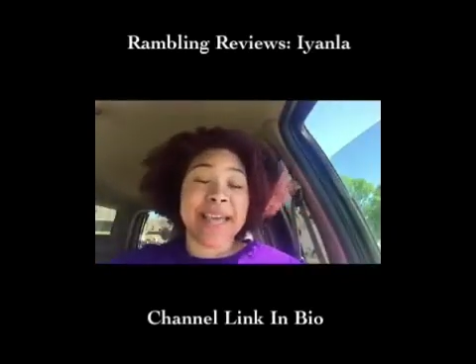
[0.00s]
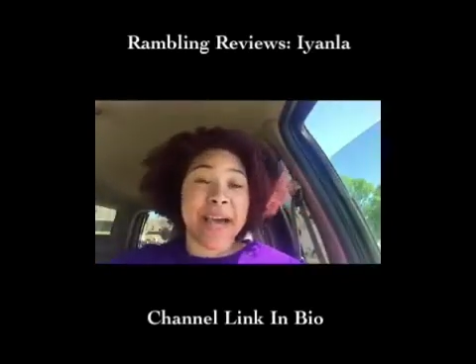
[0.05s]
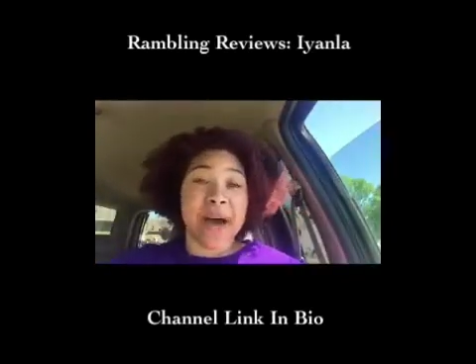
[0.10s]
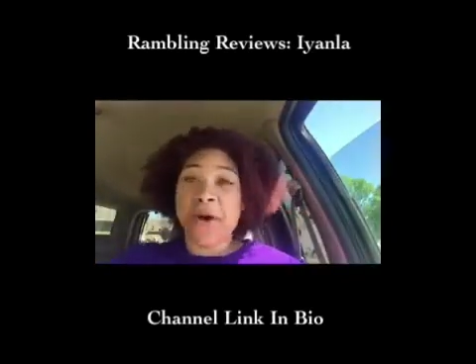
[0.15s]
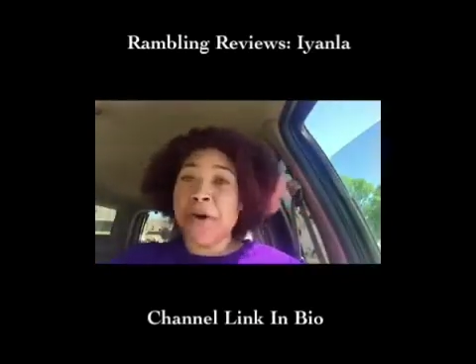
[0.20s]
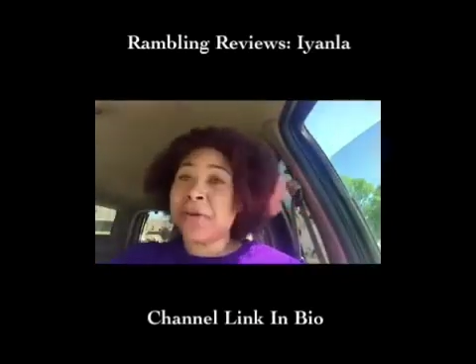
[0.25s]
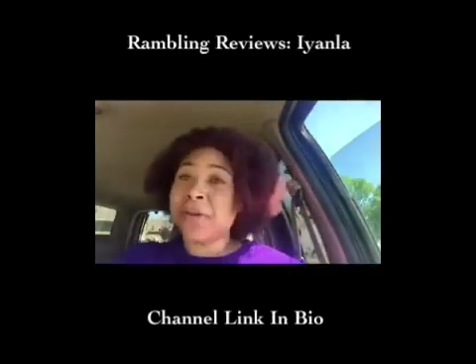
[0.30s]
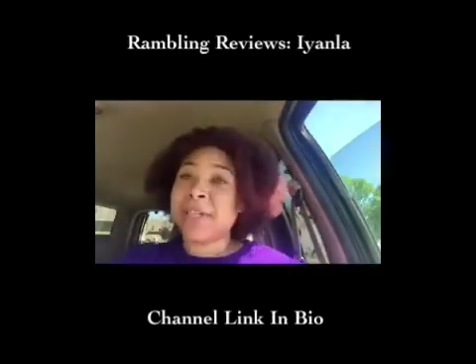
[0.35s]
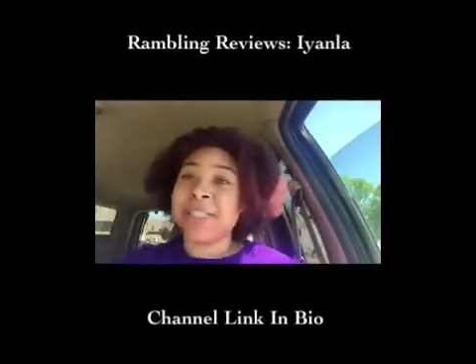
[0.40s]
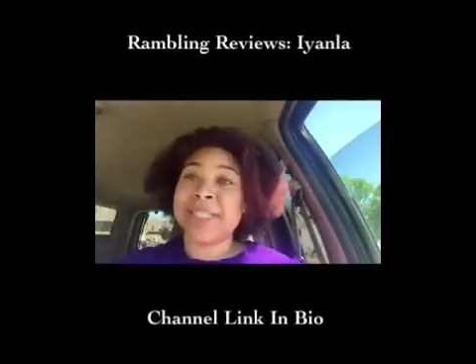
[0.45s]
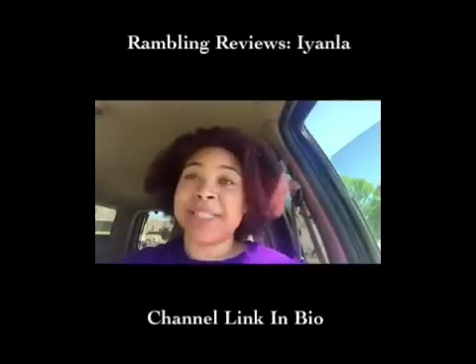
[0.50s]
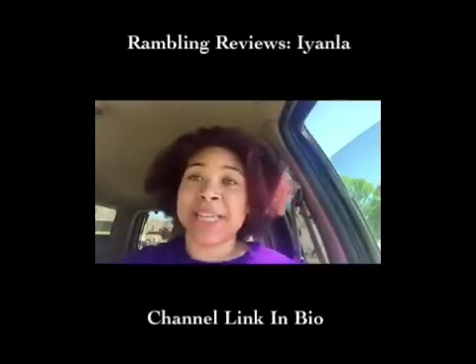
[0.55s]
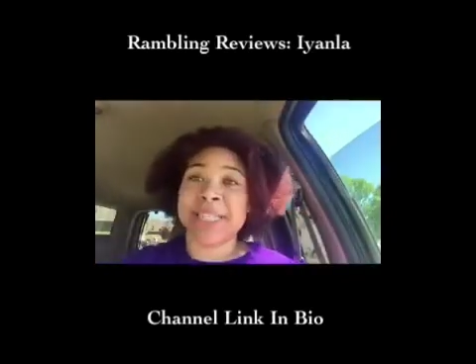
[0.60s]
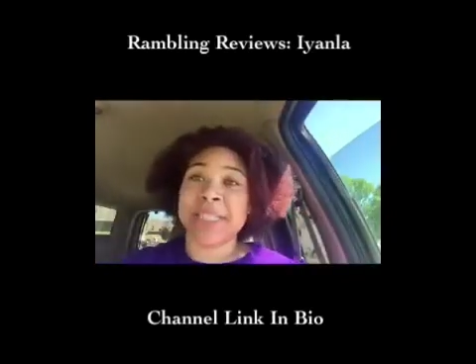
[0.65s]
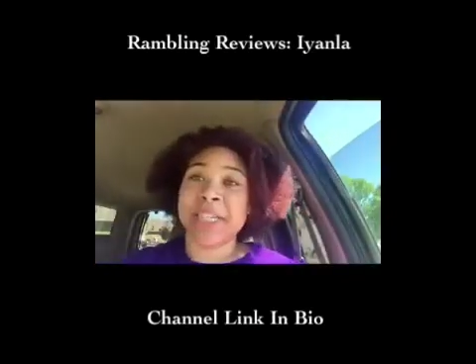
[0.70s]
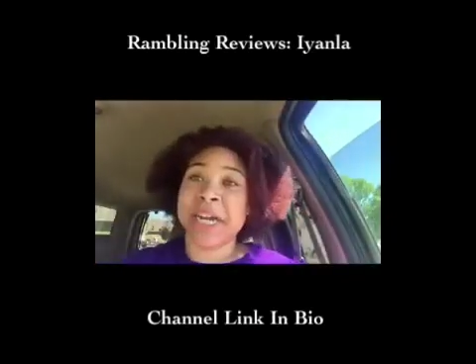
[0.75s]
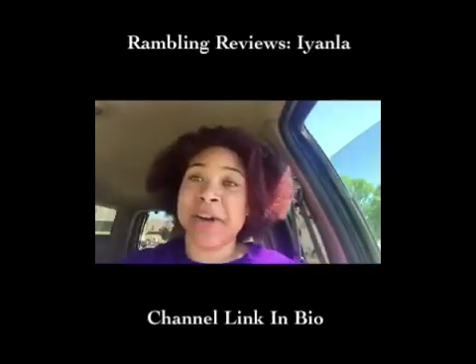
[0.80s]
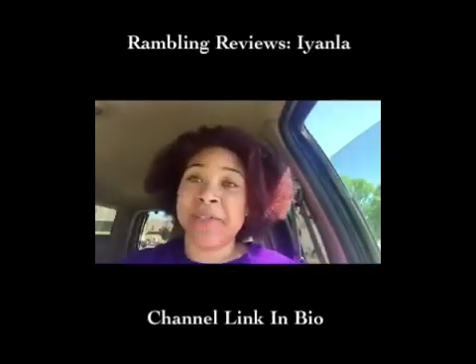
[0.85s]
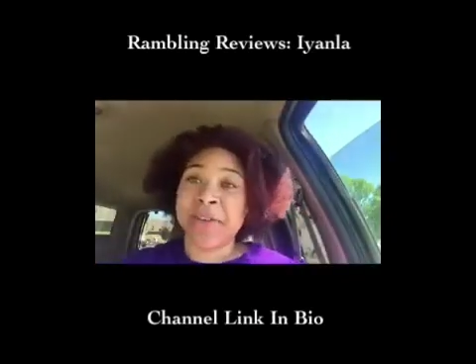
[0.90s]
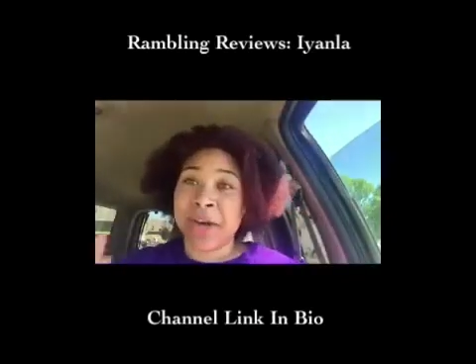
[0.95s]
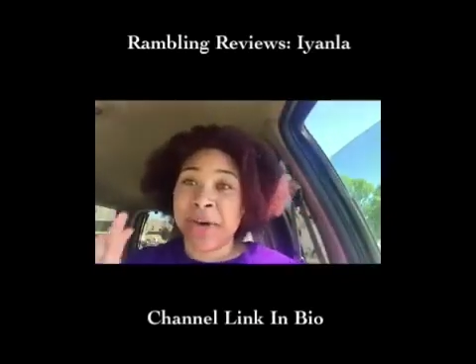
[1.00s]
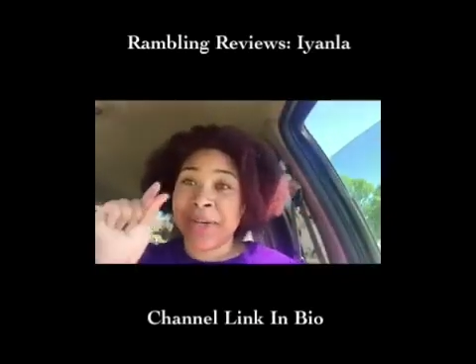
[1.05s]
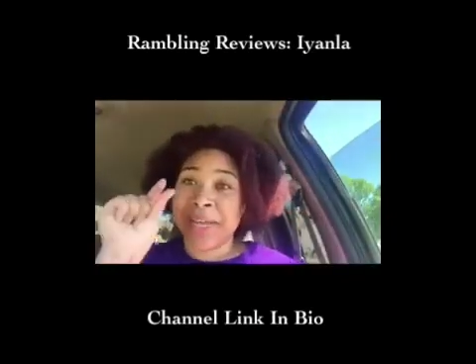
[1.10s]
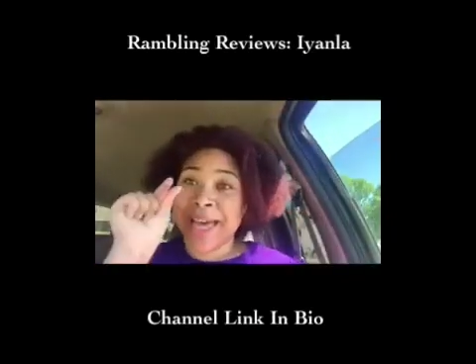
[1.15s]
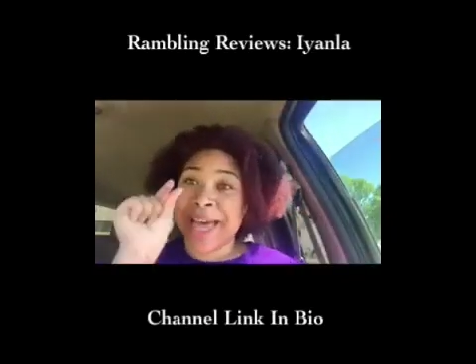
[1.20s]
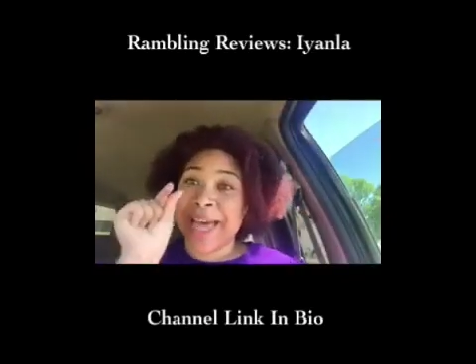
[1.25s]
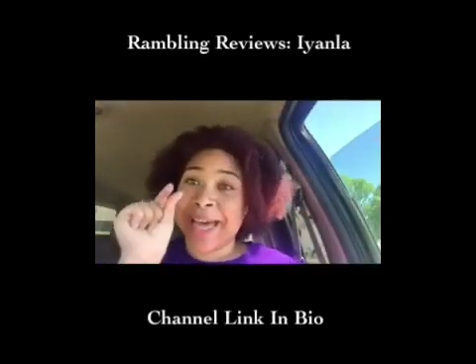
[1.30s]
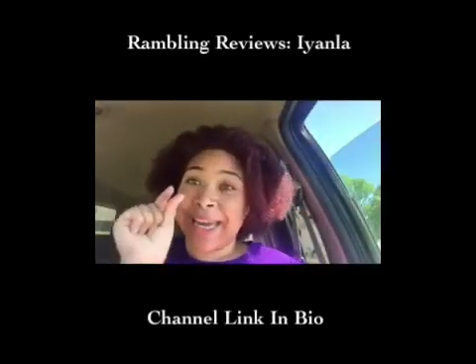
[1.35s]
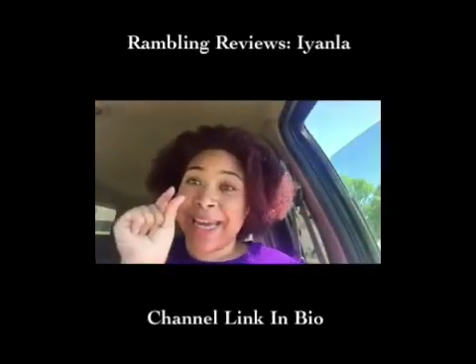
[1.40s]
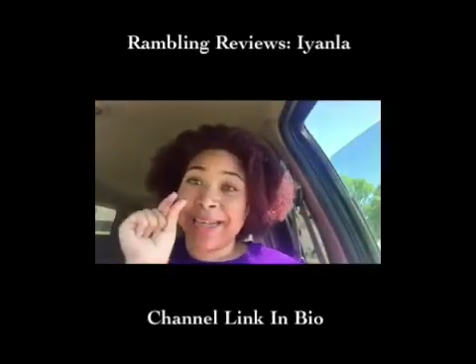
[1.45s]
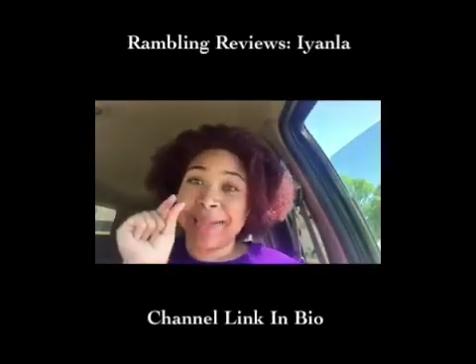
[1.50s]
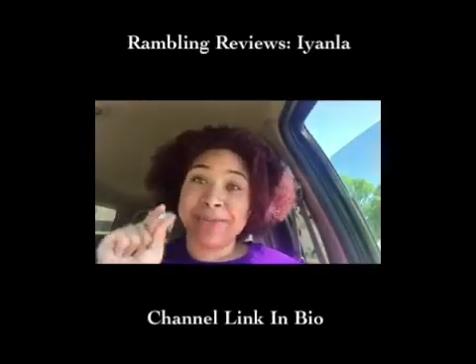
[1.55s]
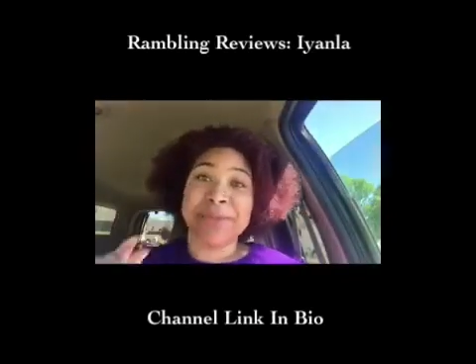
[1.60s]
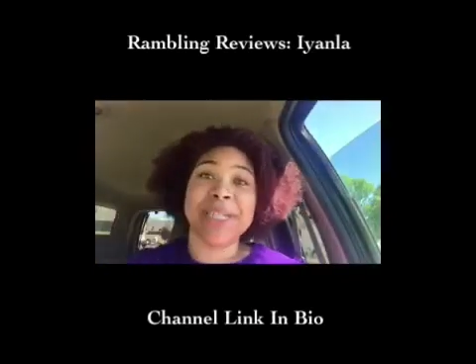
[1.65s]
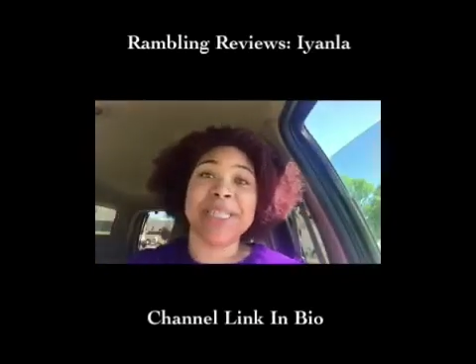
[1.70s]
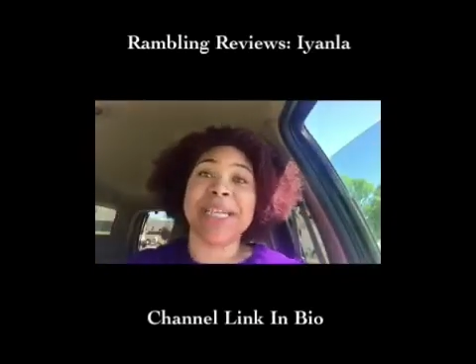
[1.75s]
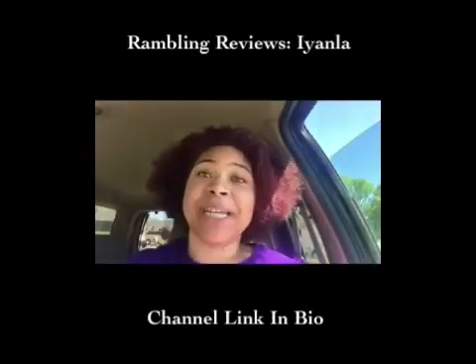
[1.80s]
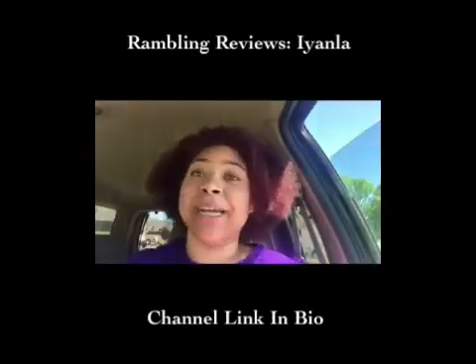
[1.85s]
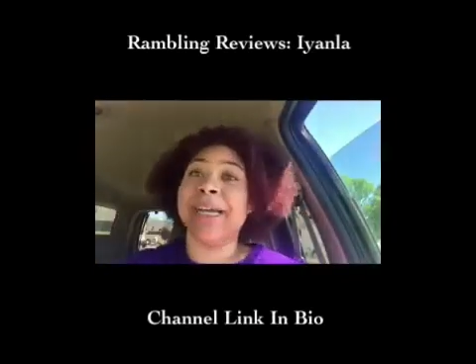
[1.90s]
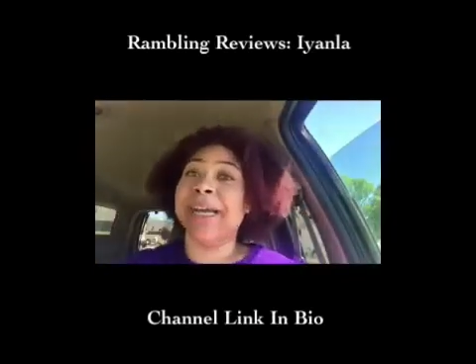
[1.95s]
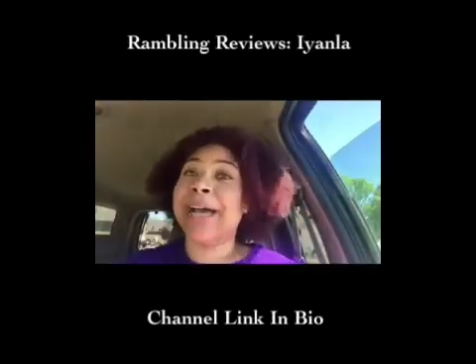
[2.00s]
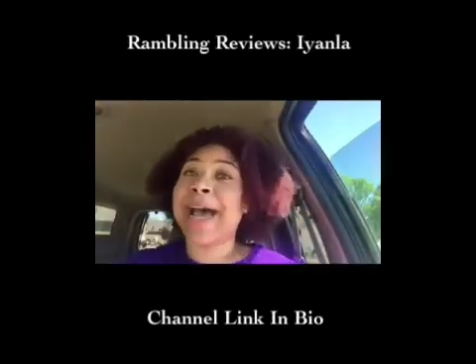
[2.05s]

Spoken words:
little section off, and only have this much hair.